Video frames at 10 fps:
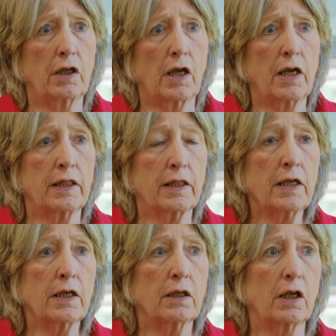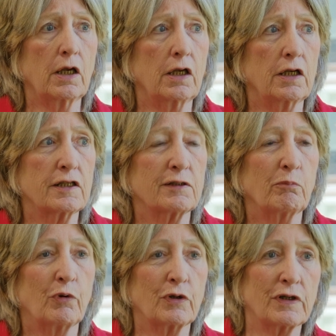I think it's
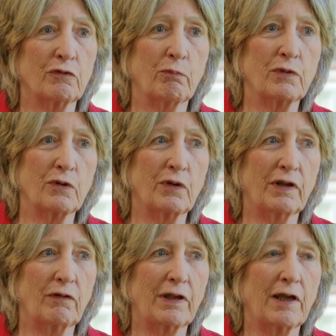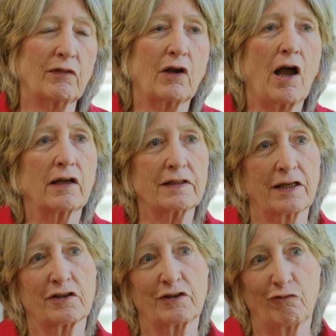important to get the
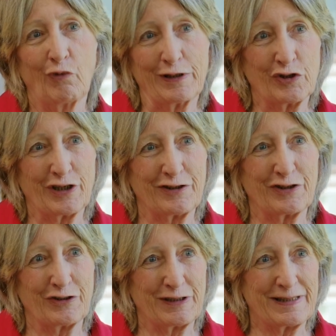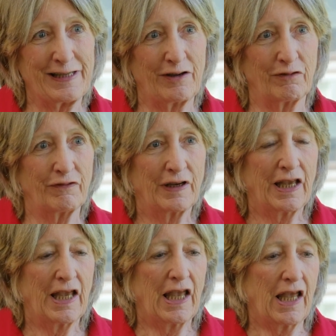context of Westchester itself.
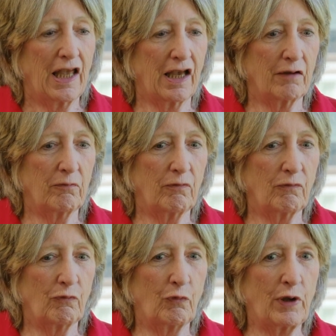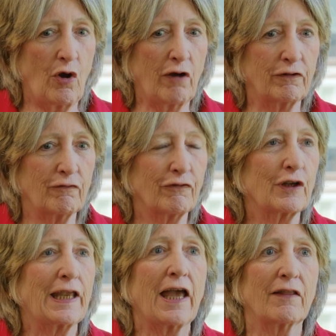We often
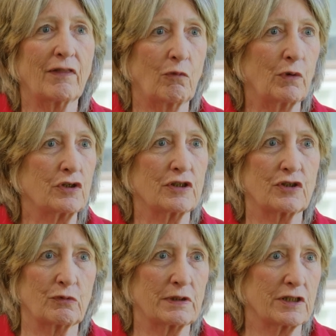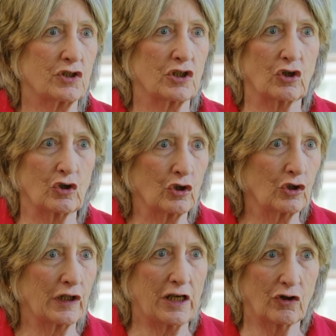forget that Westchester was such an
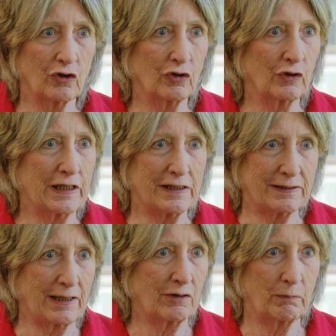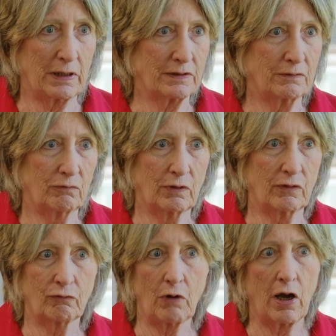early settlement
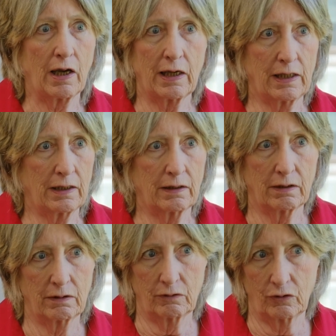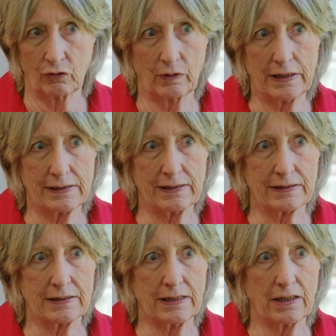with Rye in the early
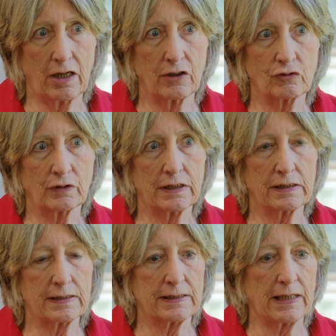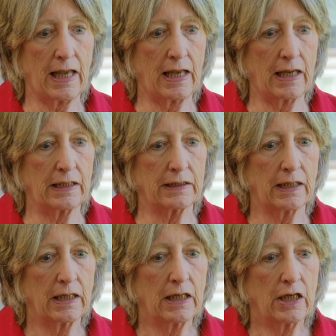1600s.
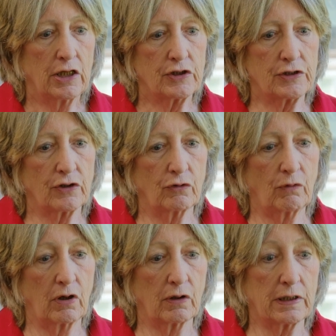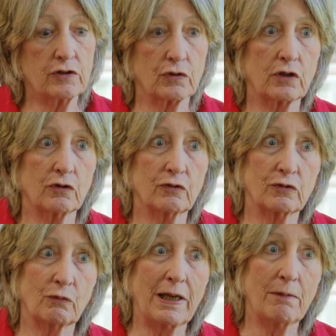And so our history
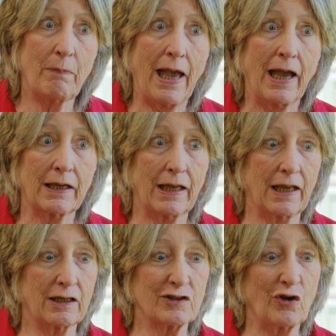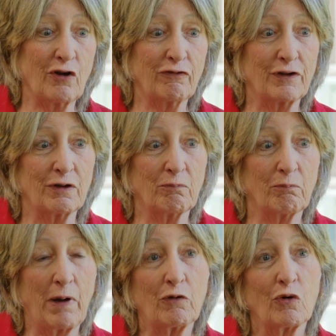goes way back, and it's often
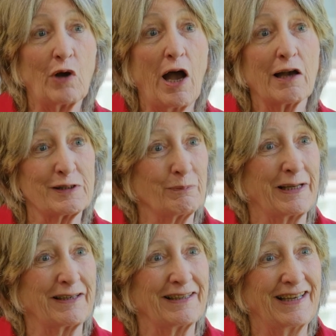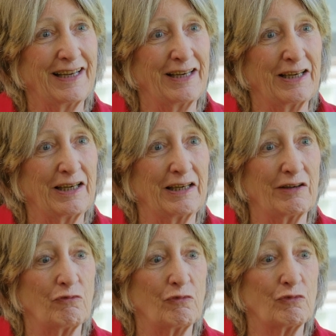microcosmic,
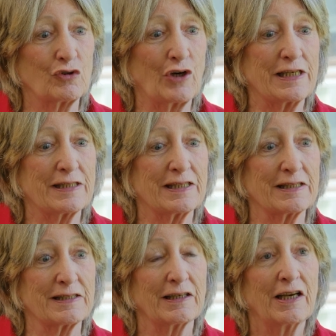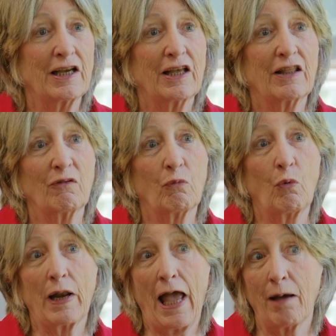traces
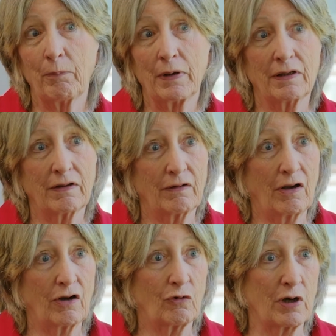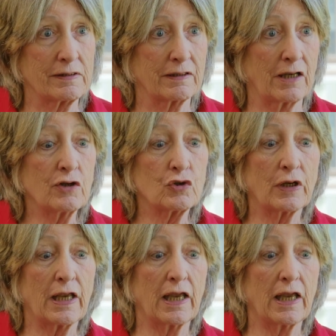what happened across the country.